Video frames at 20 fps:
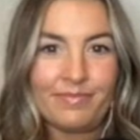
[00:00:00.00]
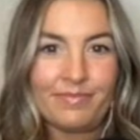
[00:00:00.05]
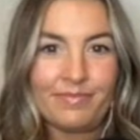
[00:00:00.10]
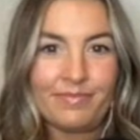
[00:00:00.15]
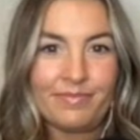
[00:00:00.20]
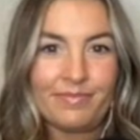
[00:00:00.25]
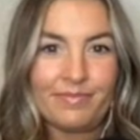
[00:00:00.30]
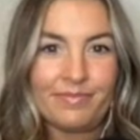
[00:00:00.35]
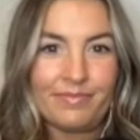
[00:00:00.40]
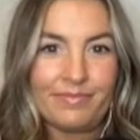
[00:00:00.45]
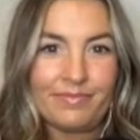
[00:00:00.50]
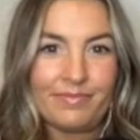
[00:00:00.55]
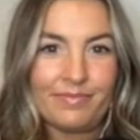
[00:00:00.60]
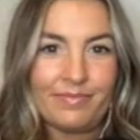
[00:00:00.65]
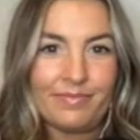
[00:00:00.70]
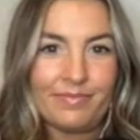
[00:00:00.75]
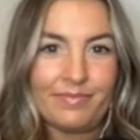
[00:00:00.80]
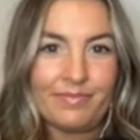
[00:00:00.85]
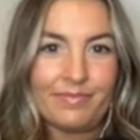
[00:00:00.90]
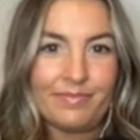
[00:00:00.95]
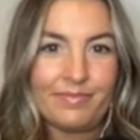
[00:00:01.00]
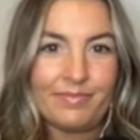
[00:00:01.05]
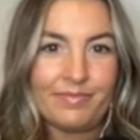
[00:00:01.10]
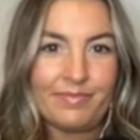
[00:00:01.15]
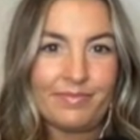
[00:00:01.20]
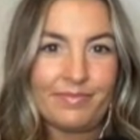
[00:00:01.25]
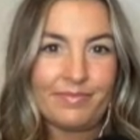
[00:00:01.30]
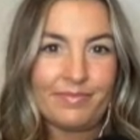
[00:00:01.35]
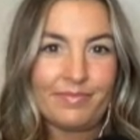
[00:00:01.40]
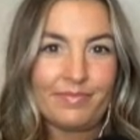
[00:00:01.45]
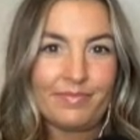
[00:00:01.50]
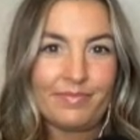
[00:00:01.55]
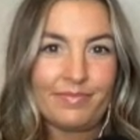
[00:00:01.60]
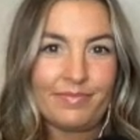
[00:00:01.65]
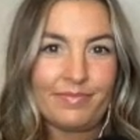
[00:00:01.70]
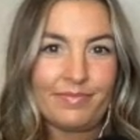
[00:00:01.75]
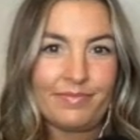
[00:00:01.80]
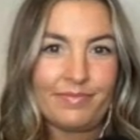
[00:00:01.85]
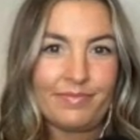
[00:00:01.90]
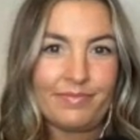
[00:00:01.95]

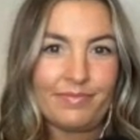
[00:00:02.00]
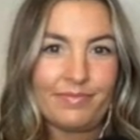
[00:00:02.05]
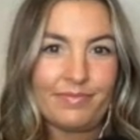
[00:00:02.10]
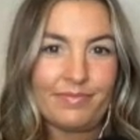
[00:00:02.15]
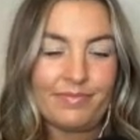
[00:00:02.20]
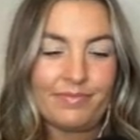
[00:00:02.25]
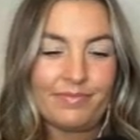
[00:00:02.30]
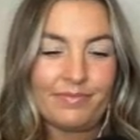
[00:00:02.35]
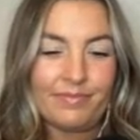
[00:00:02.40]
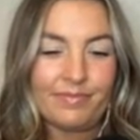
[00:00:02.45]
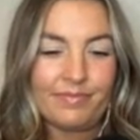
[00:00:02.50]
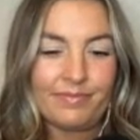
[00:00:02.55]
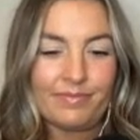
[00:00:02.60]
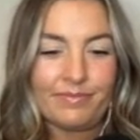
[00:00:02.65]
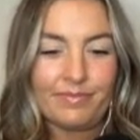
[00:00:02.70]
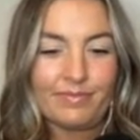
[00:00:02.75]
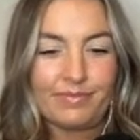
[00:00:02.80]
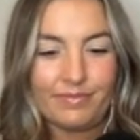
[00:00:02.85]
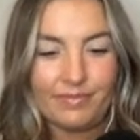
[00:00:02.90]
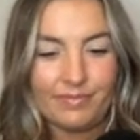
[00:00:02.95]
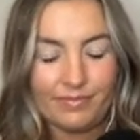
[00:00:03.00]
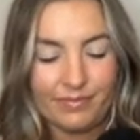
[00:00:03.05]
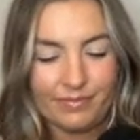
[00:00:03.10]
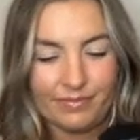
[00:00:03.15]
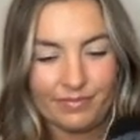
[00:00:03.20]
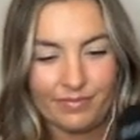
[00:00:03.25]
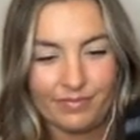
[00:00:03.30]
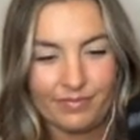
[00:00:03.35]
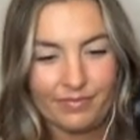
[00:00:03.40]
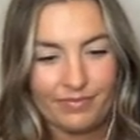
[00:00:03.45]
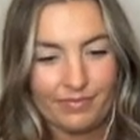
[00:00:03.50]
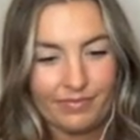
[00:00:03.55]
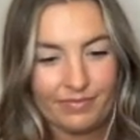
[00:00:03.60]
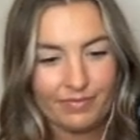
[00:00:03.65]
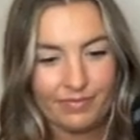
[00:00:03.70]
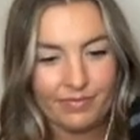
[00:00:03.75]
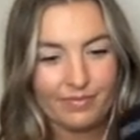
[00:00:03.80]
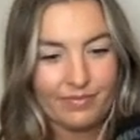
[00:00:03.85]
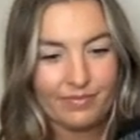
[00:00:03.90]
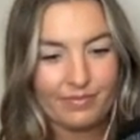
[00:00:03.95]

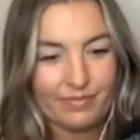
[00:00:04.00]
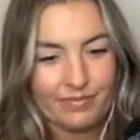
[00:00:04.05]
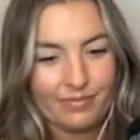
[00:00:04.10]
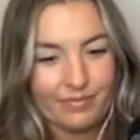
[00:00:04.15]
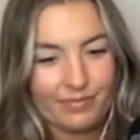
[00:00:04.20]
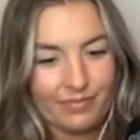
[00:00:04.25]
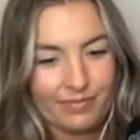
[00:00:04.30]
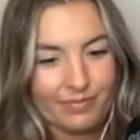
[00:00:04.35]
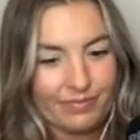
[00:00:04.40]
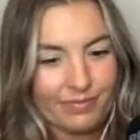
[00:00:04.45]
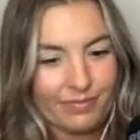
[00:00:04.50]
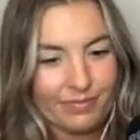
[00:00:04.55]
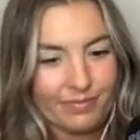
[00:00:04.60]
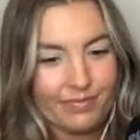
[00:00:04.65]
The person shown says nothing.